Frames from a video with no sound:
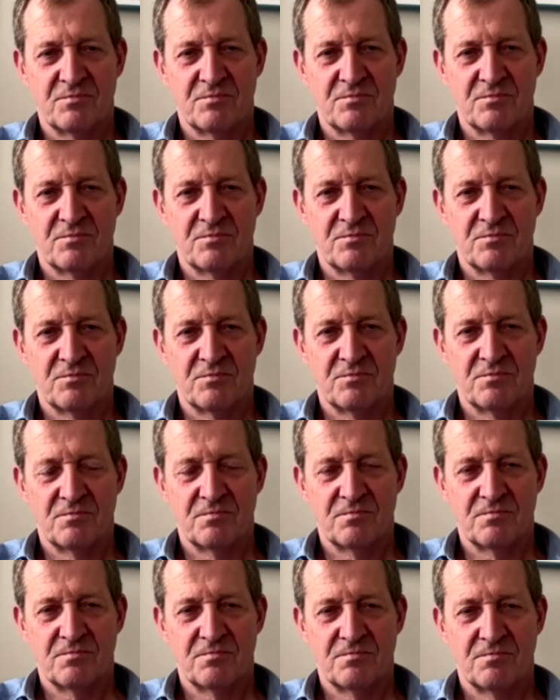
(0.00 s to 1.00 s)

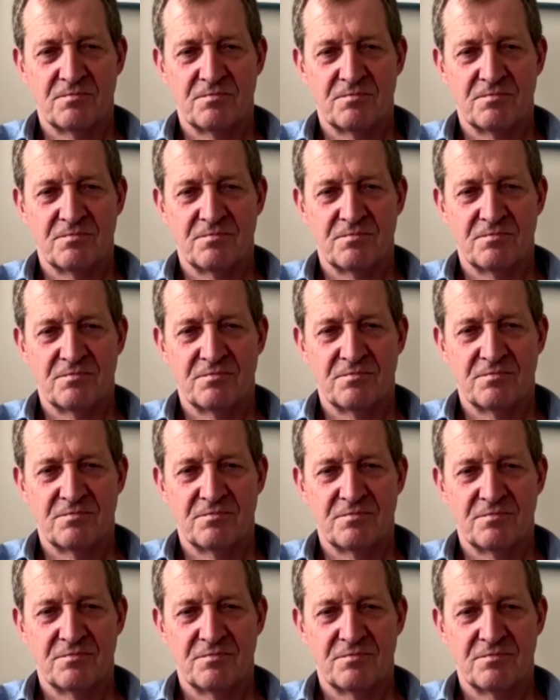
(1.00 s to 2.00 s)

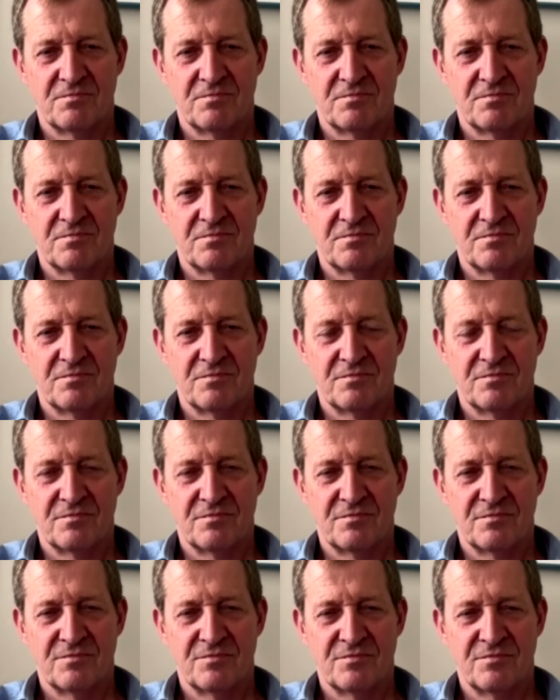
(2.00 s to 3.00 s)

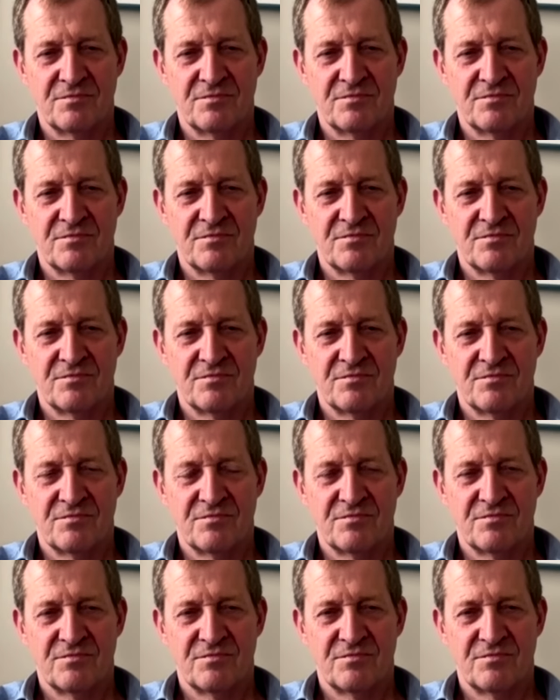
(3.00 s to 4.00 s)

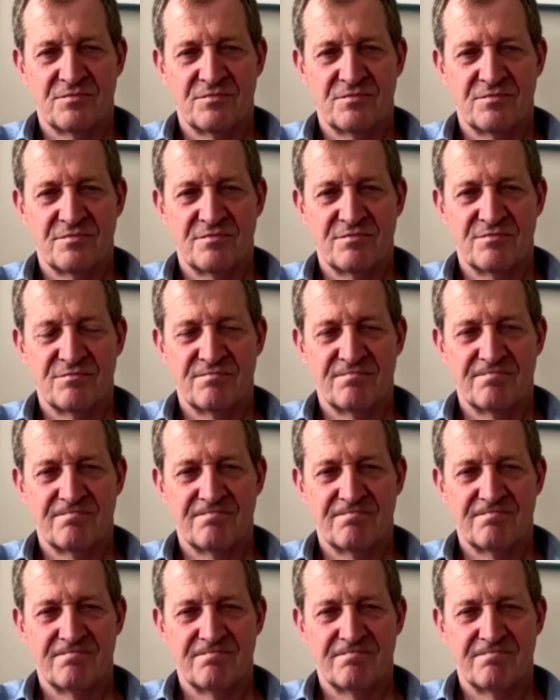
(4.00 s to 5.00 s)

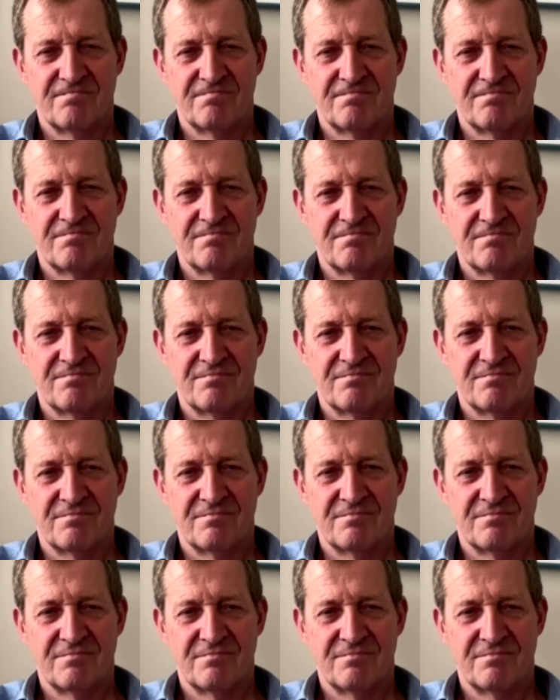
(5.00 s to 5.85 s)
The person shown says nothing.